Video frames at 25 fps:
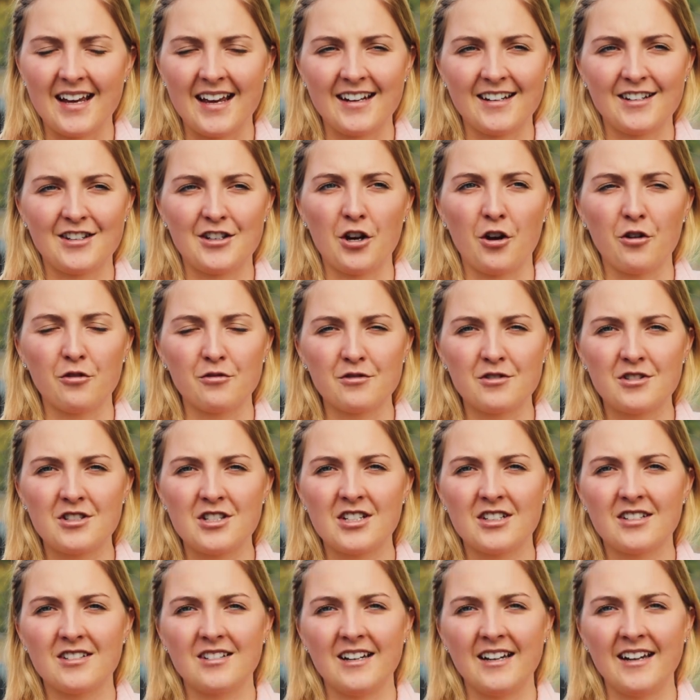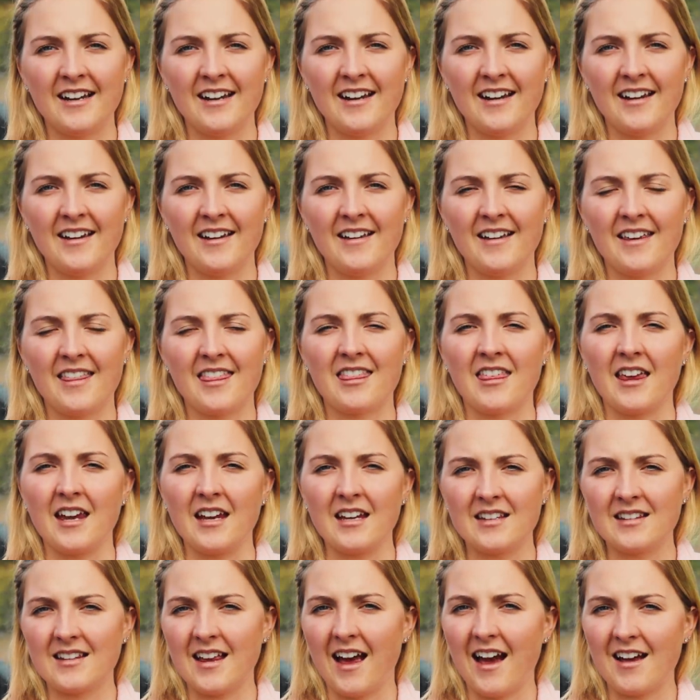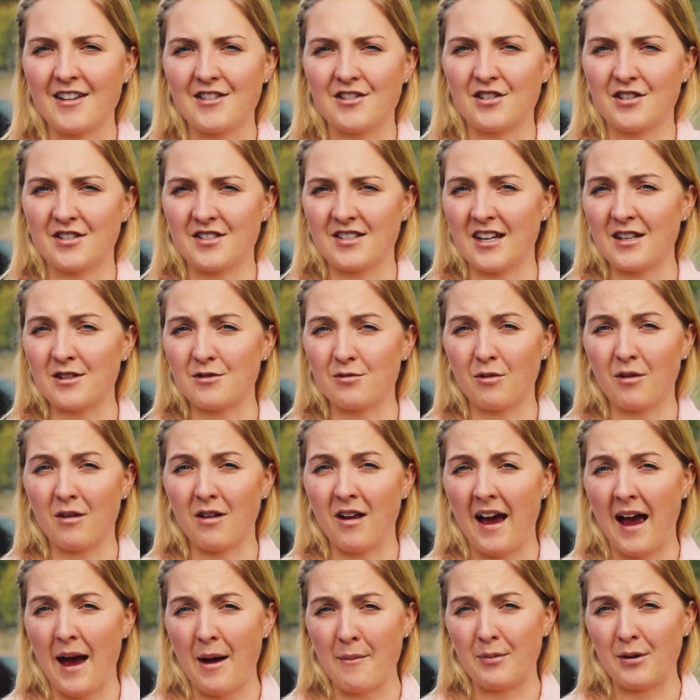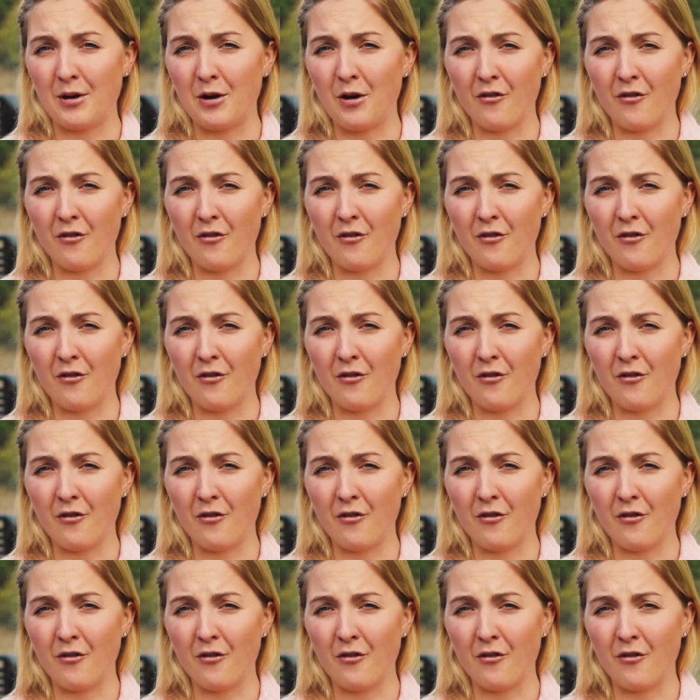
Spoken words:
and don't think that success will happen